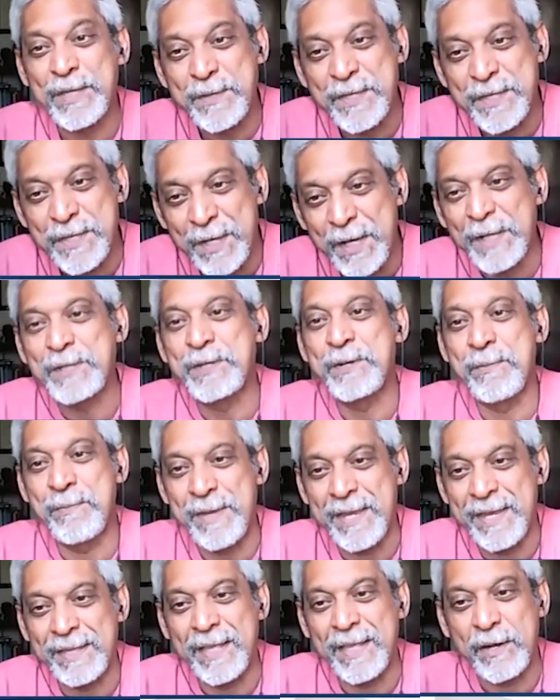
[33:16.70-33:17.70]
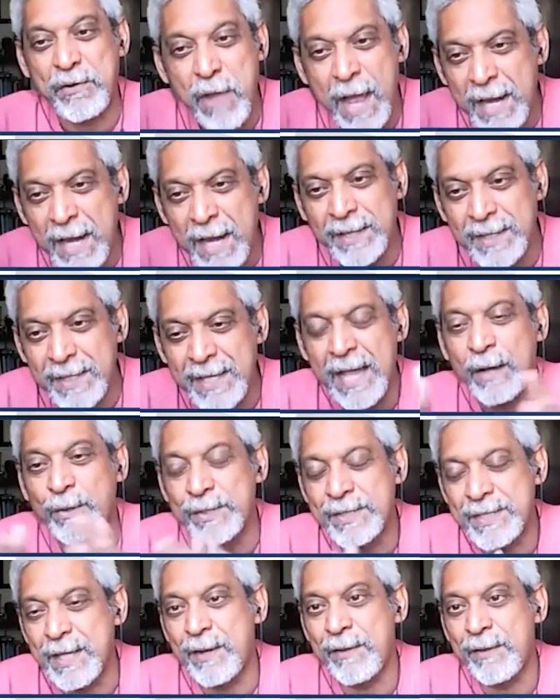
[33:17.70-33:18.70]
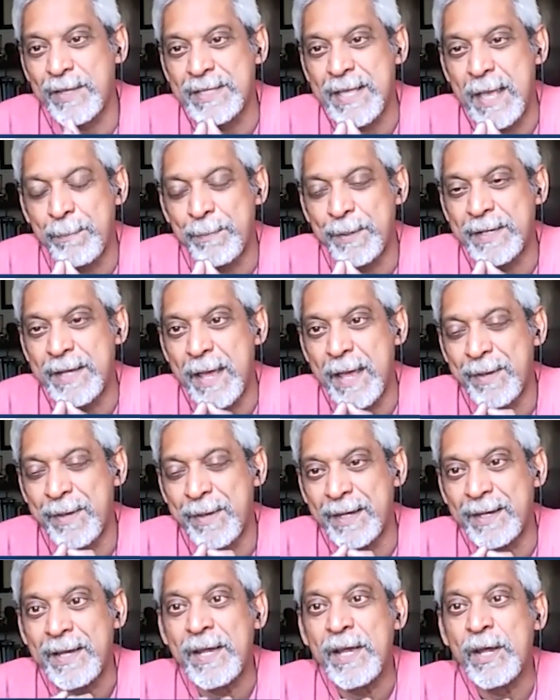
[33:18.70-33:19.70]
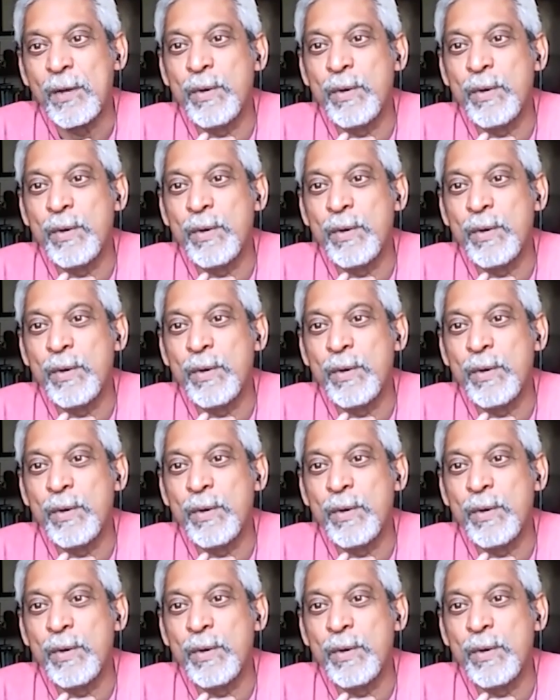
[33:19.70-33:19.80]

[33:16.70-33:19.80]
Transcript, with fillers: absurd to me that right at the outset of this epidemic,